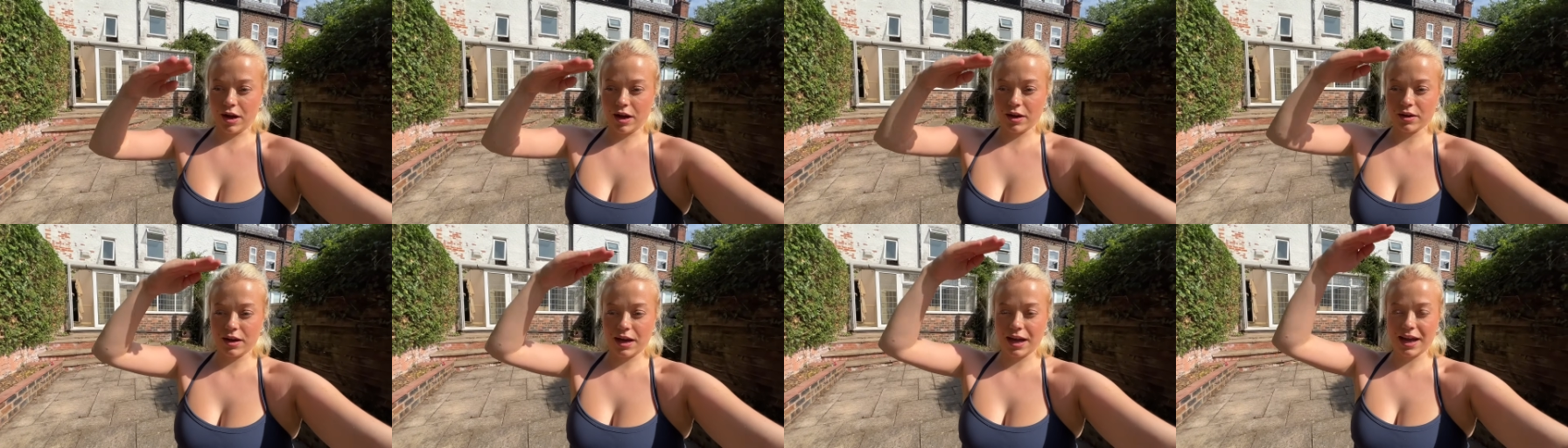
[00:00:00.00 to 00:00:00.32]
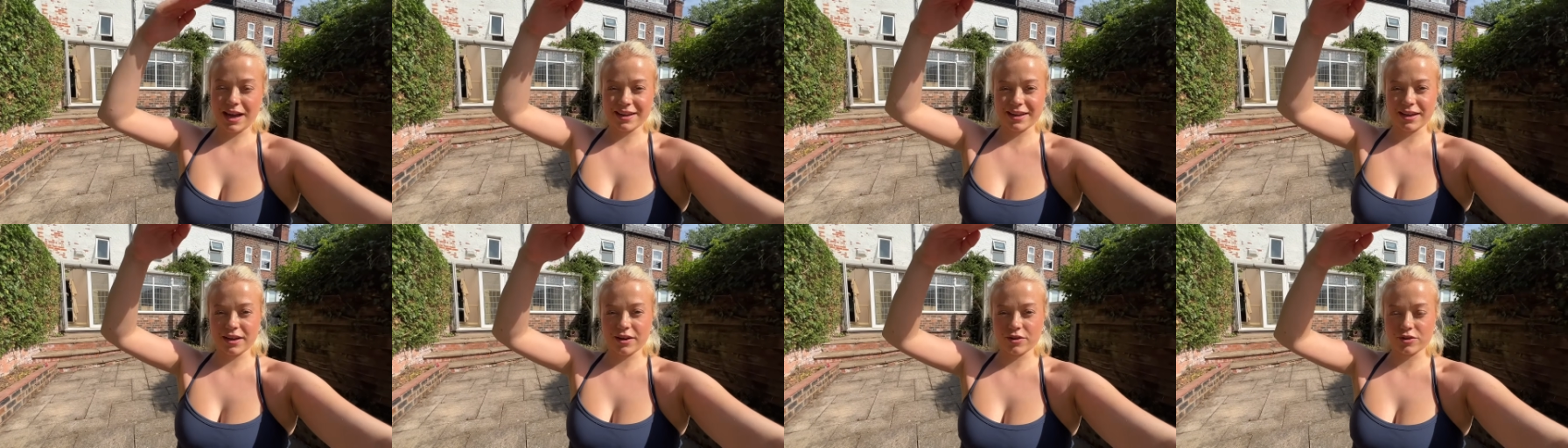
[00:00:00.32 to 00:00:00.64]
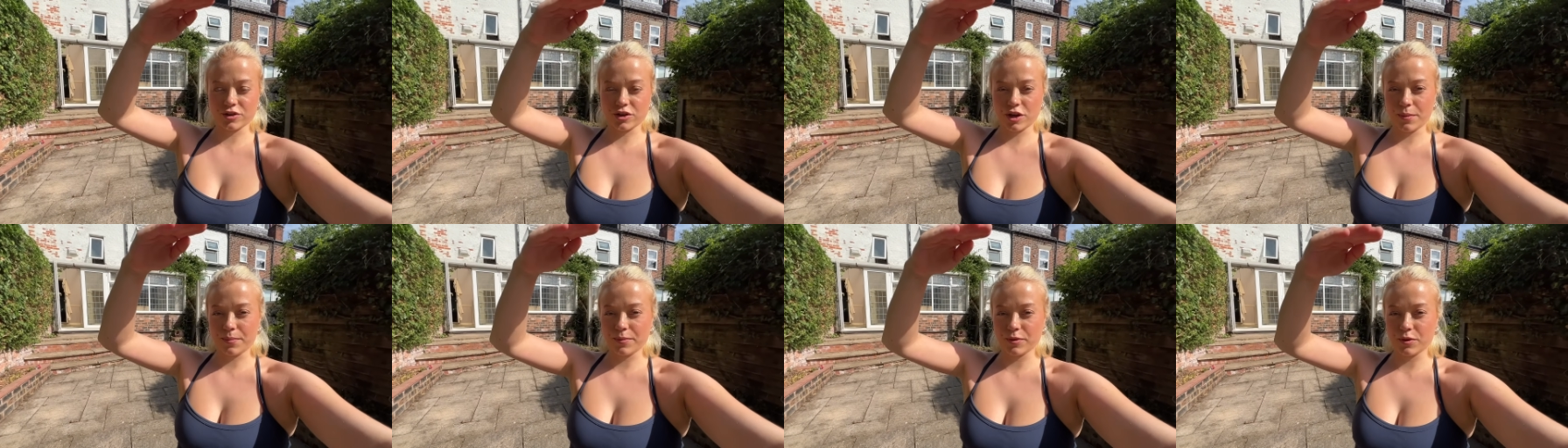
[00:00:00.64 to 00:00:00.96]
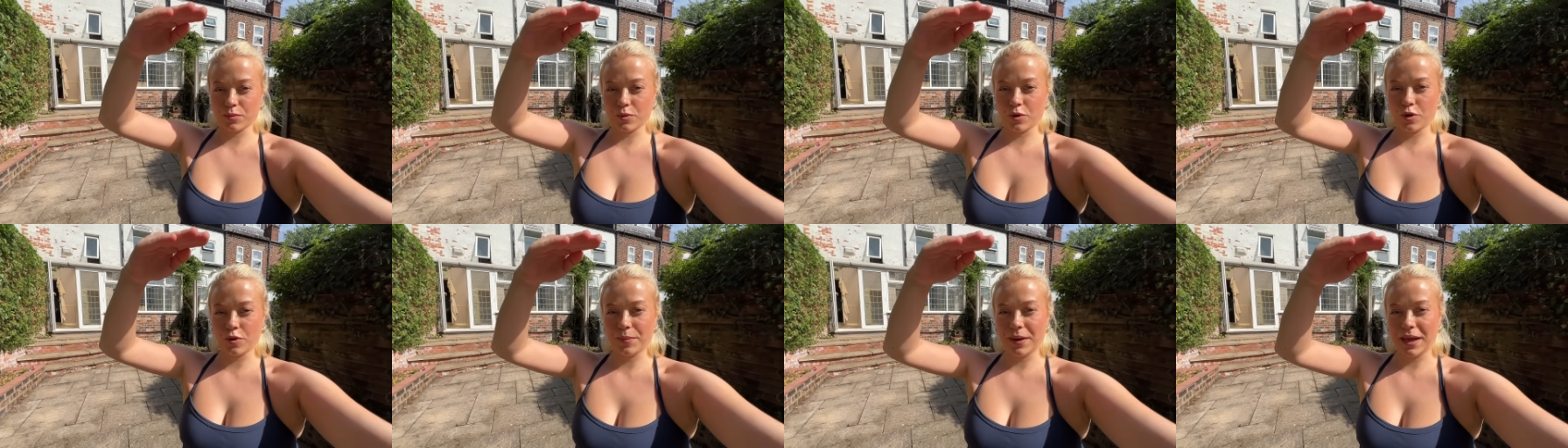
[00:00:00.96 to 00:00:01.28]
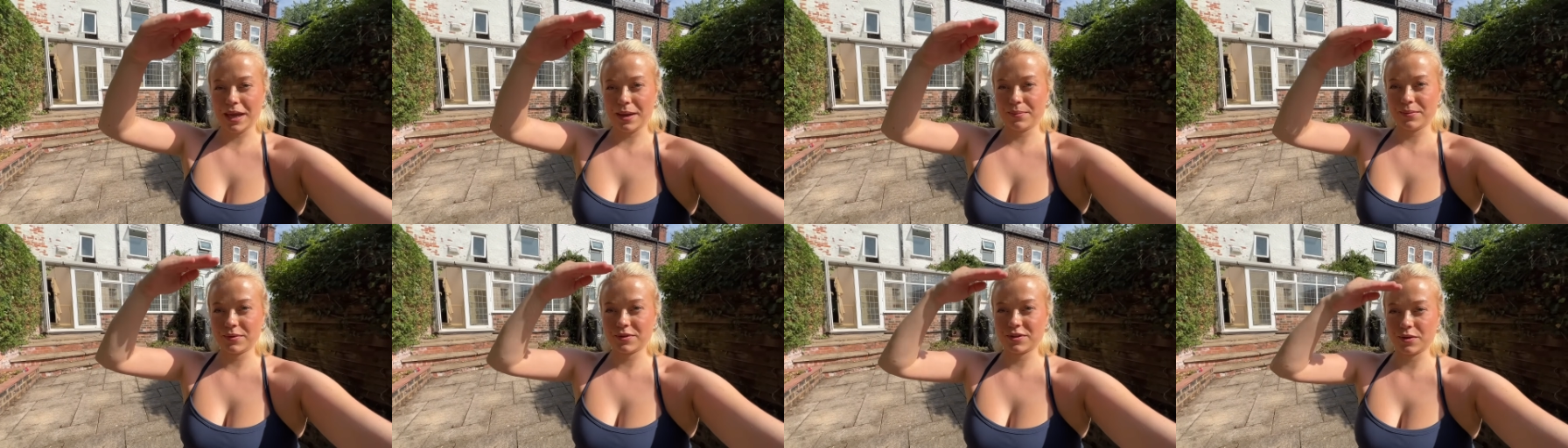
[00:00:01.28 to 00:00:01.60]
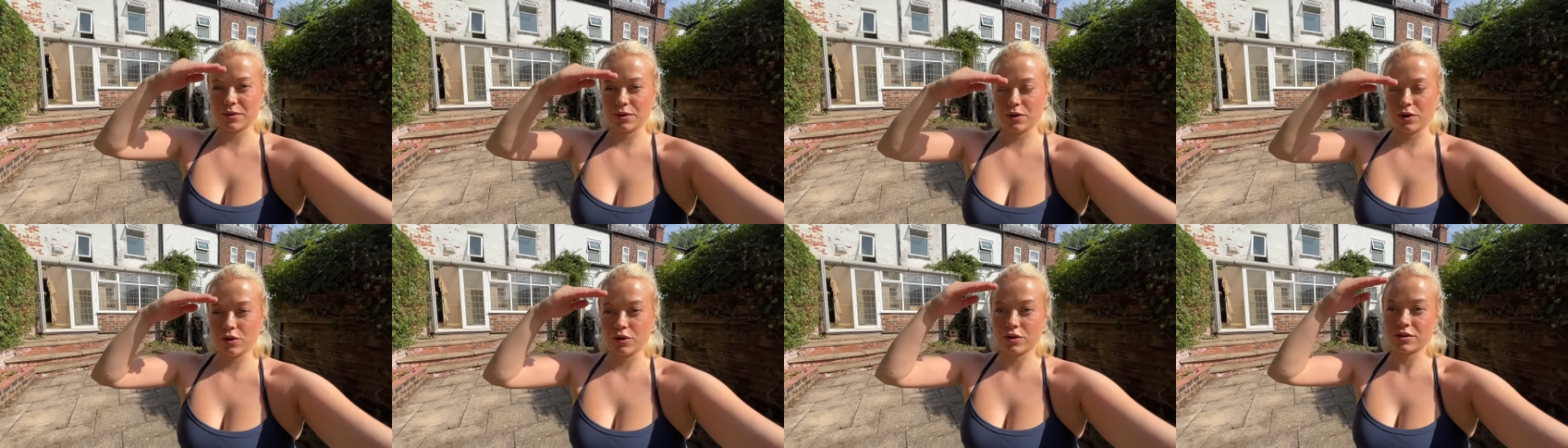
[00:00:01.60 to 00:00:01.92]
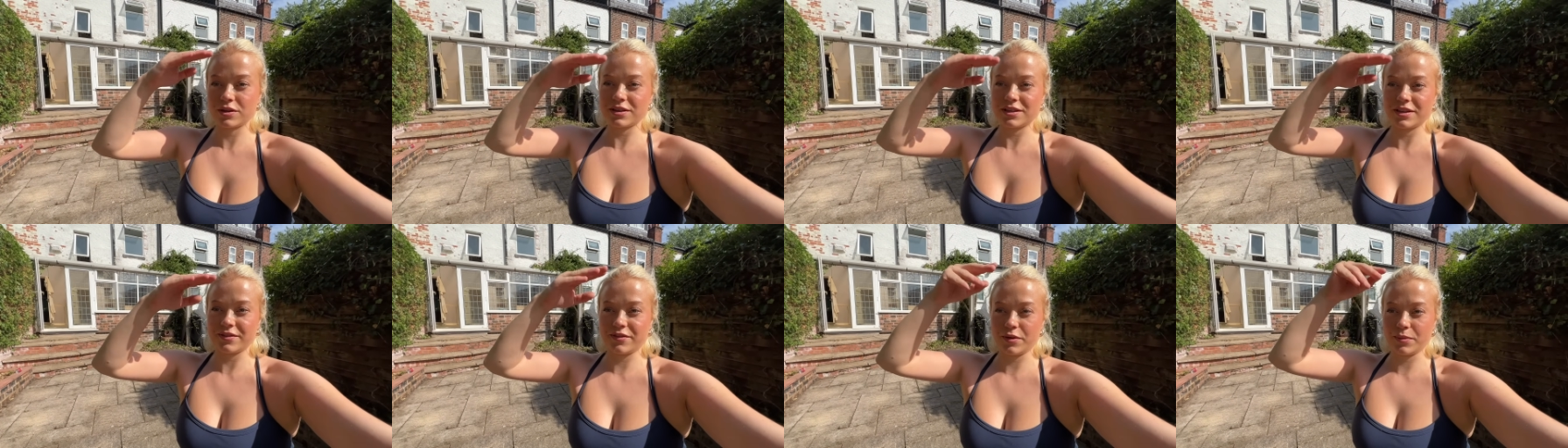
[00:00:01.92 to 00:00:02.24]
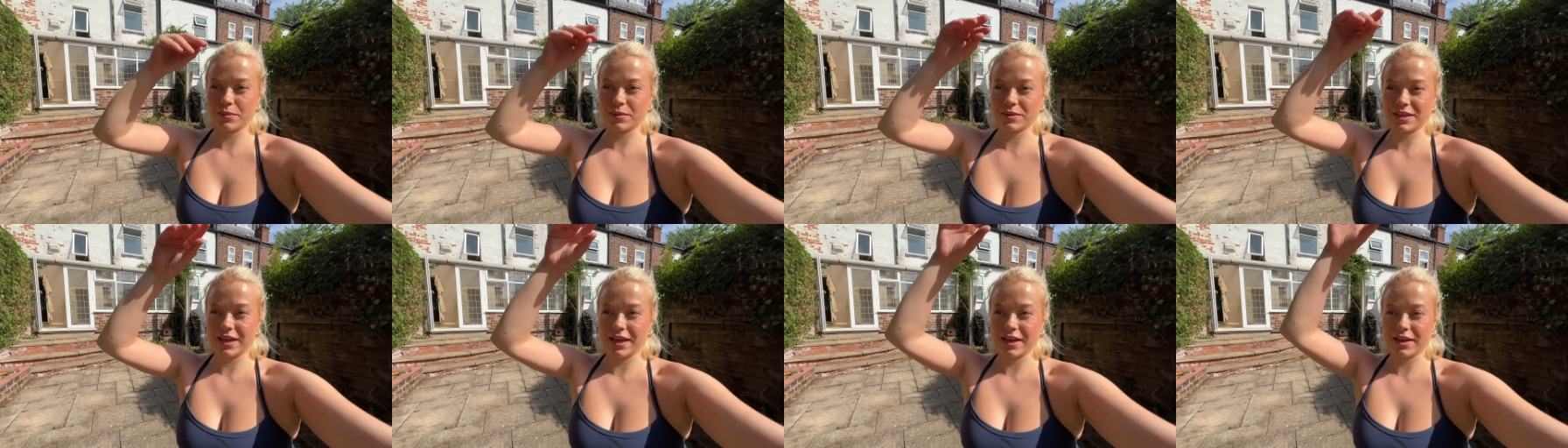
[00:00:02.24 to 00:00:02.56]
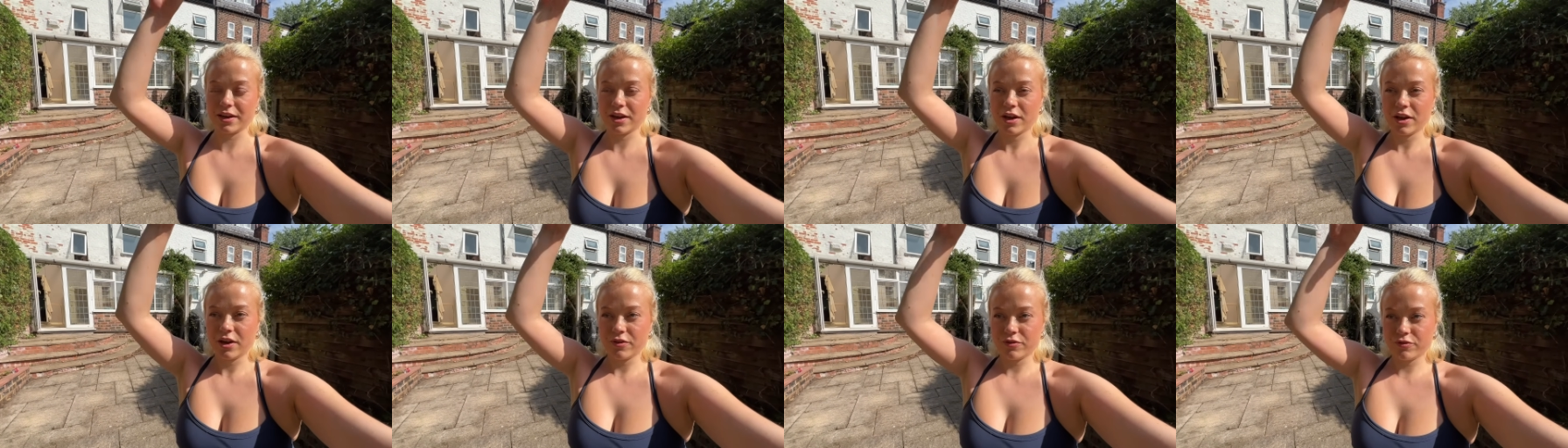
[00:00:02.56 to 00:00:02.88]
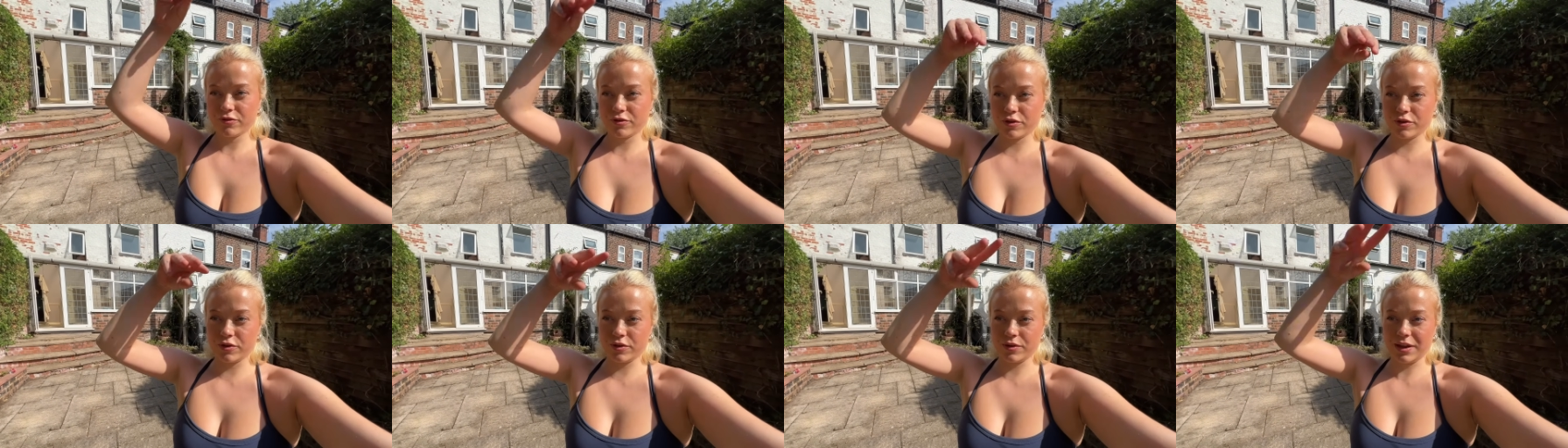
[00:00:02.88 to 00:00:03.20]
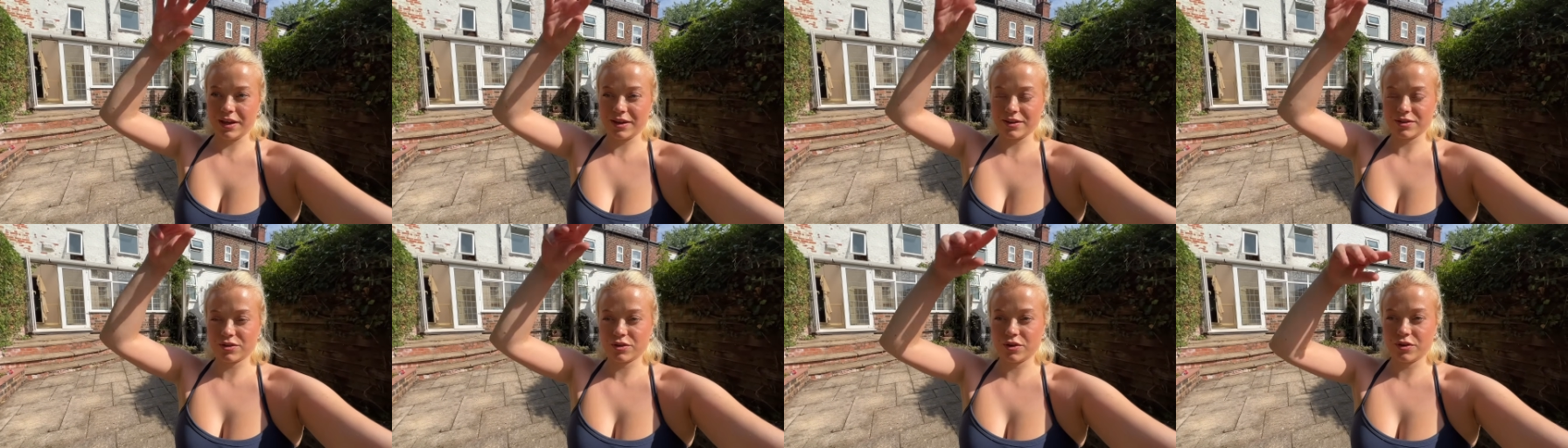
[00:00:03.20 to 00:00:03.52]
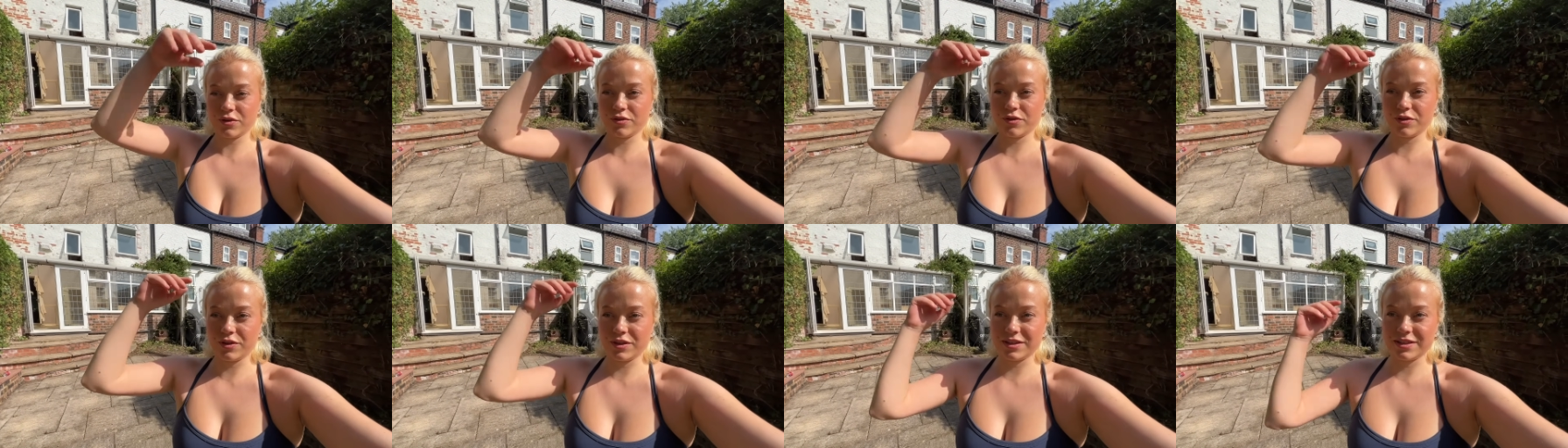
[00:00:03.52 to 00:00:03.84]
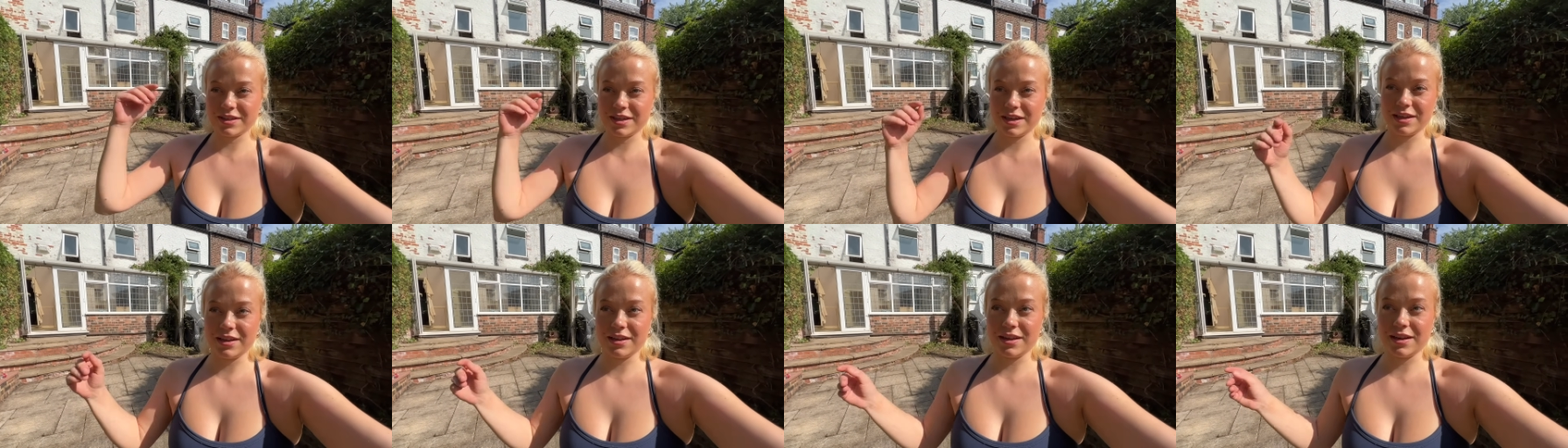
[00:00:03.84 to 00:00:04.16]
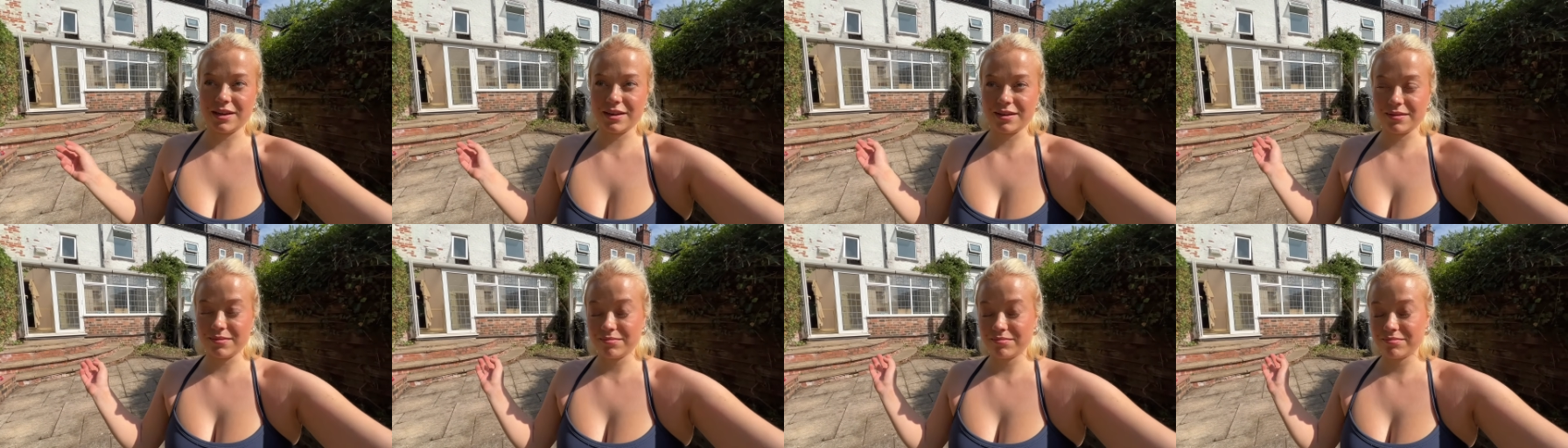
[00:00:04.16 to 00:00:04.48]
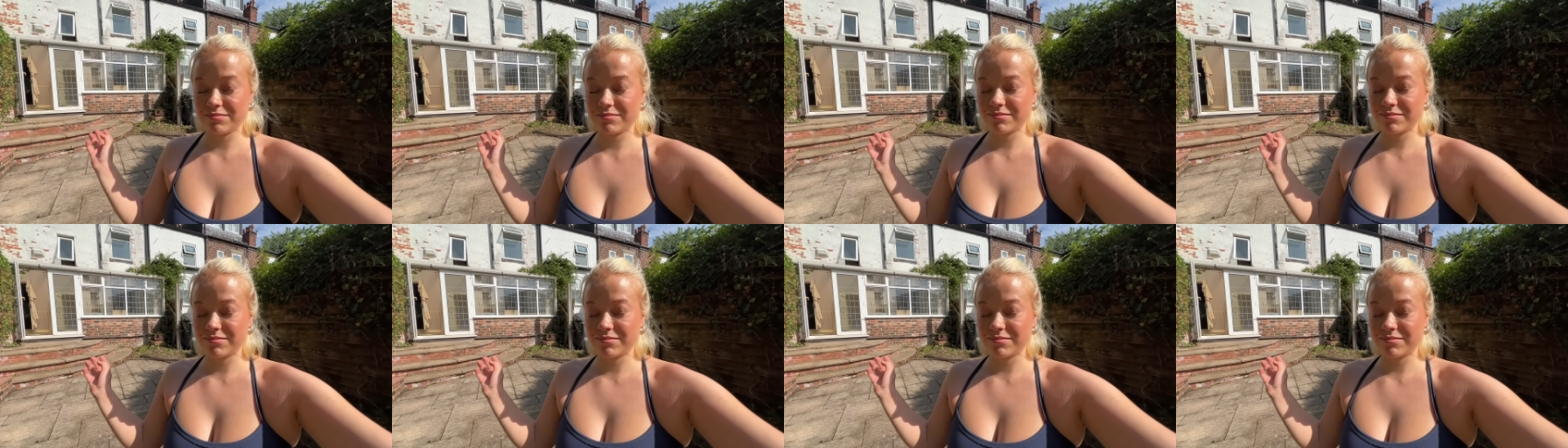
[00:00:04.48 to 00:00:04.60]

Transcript: hanging on top of the wallpaper, so it looked as if it was like soot through the ceiling.